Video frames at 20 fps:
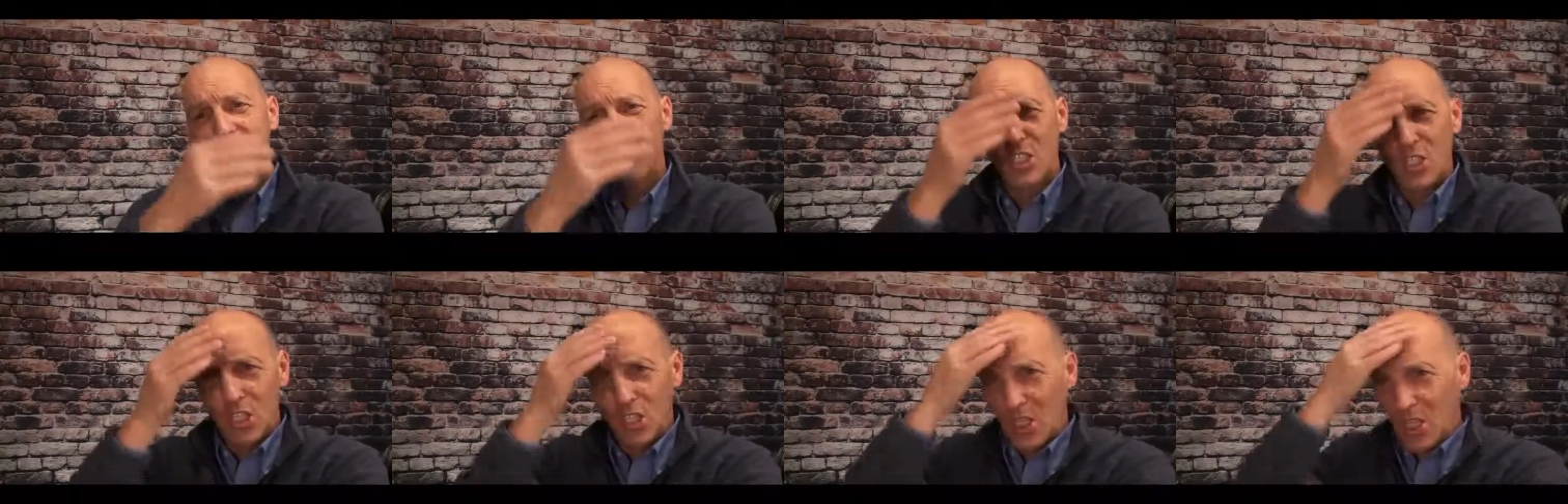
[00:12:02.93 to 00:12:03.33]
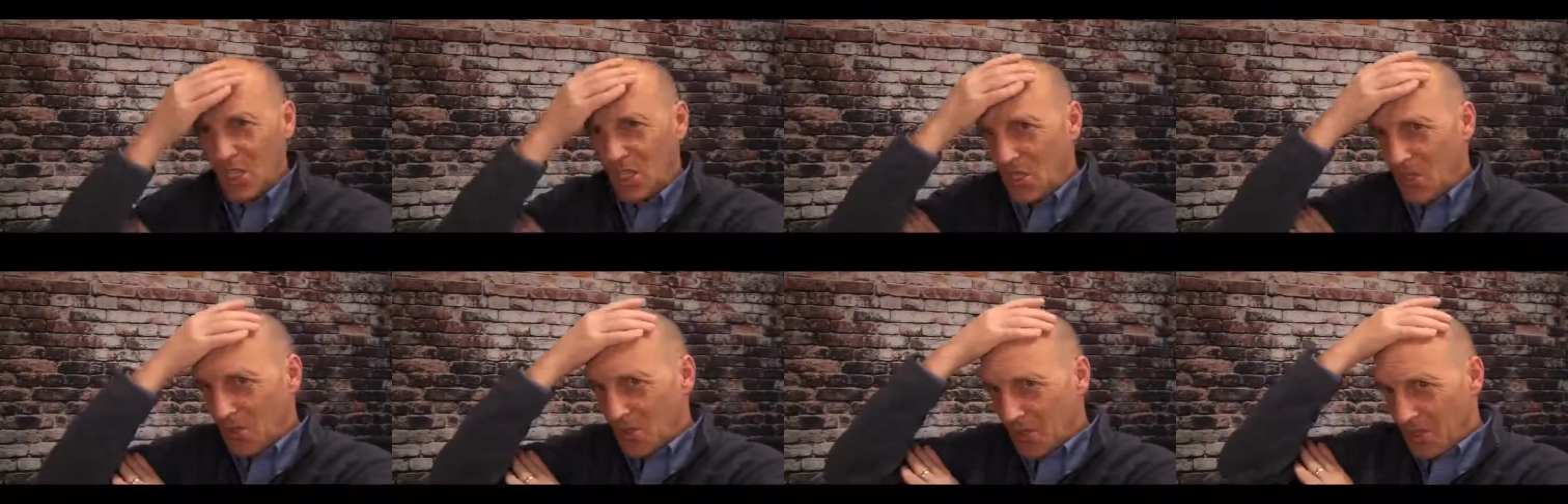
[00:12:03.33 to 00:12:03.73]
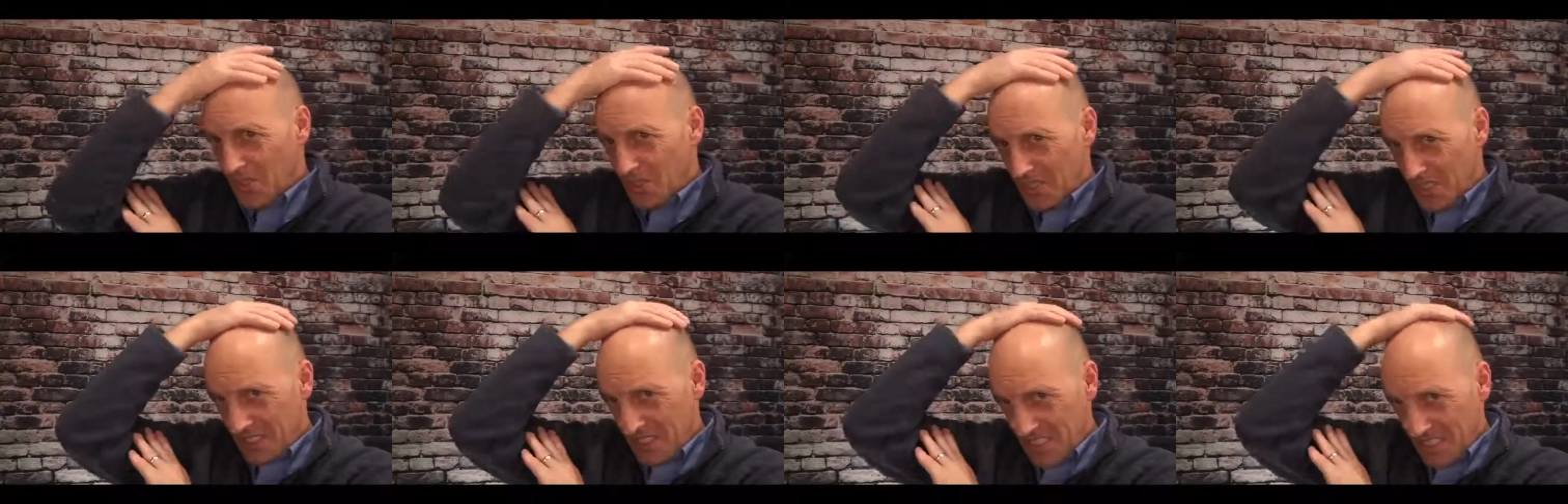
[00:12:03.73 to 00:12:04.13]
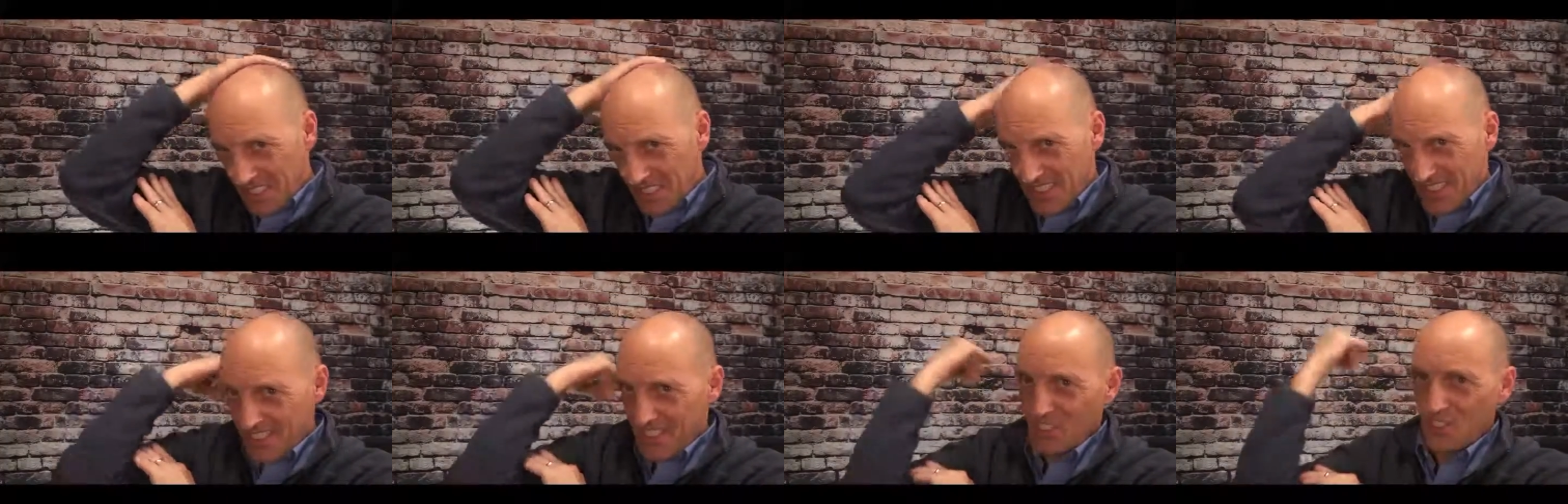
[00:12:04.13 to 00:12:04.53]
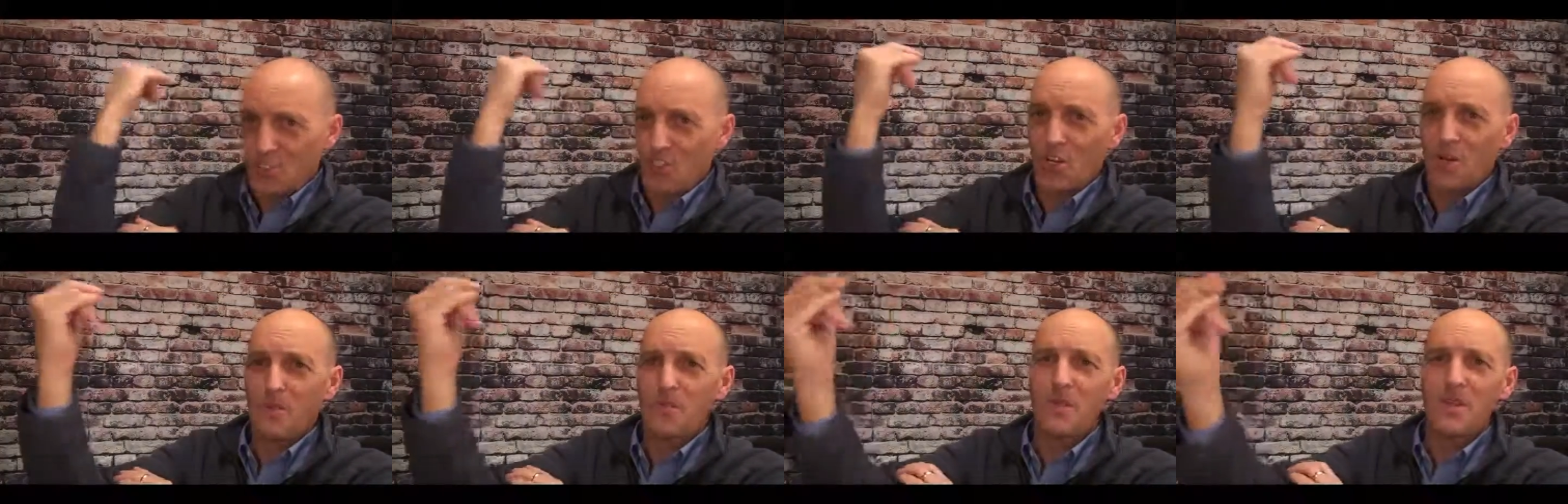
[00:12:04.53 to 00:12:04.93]
You look a little
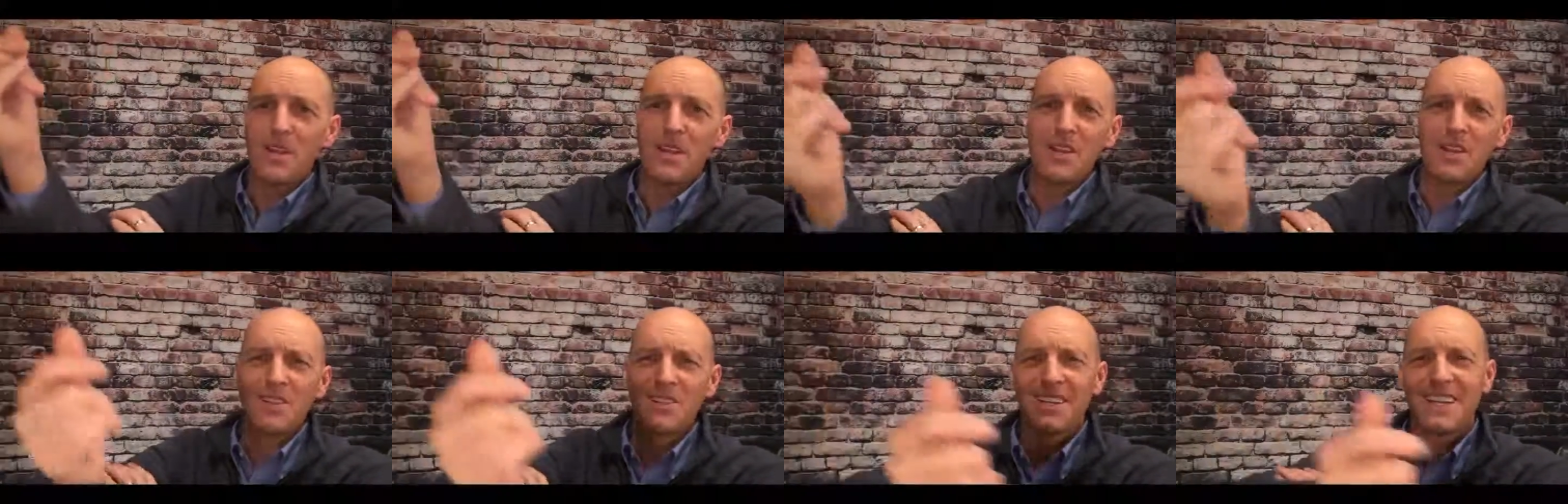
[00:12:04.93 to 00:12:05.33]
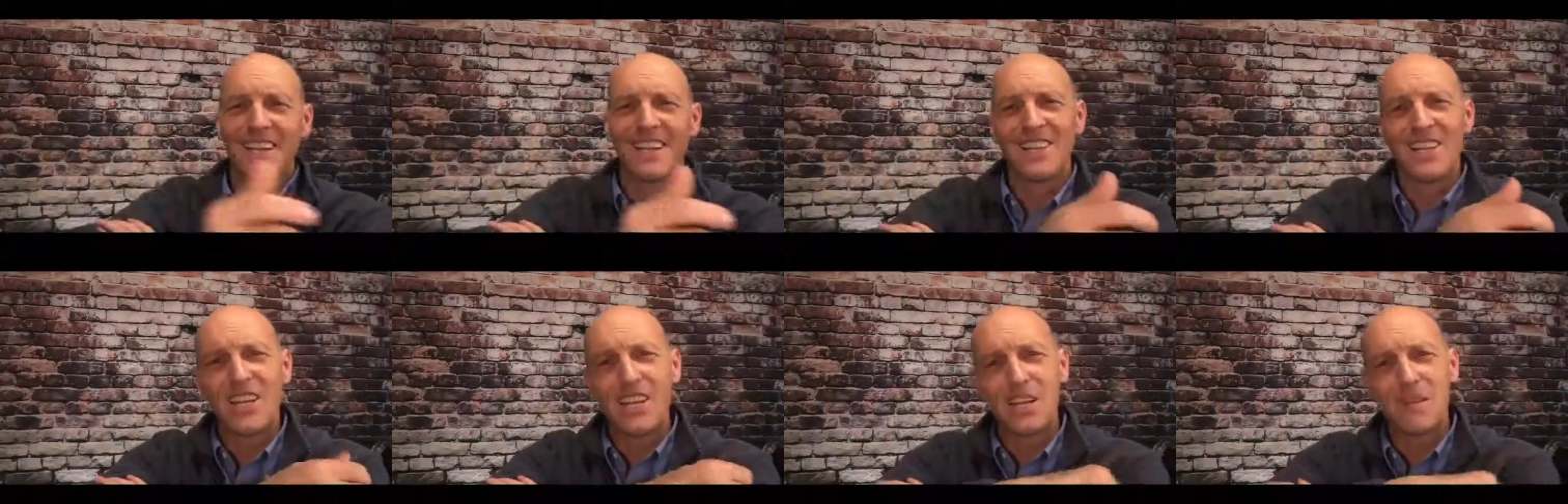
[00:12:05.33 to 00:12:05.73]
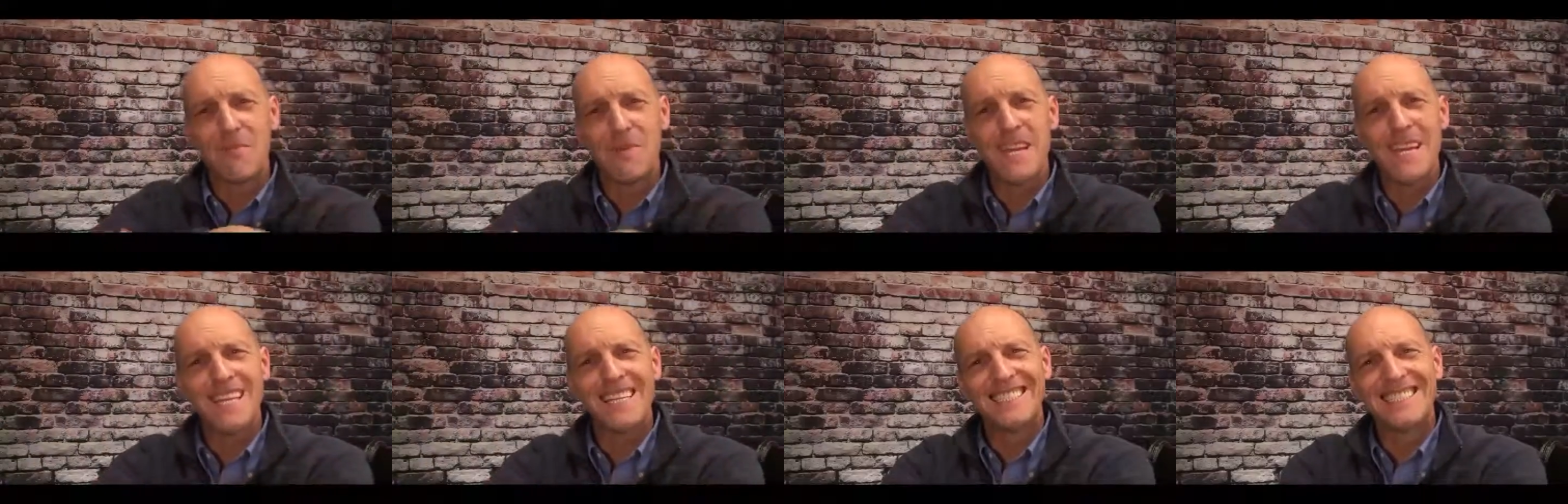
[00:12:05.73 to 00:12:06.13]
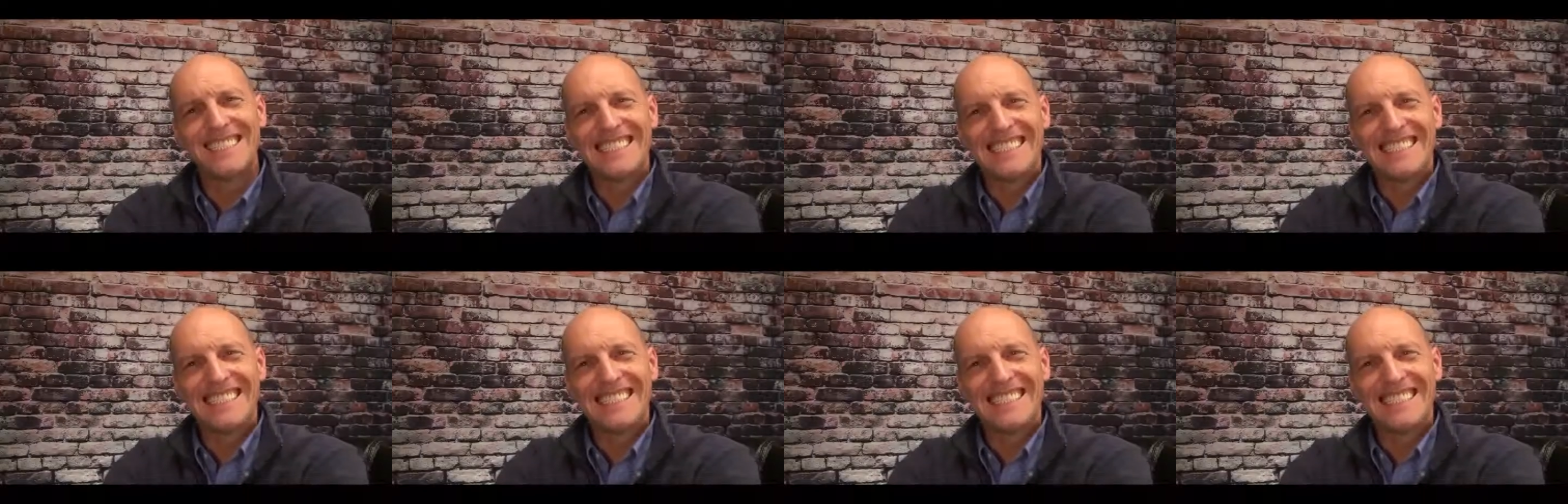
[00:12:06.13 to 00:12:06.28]
sharp there, kind of like me.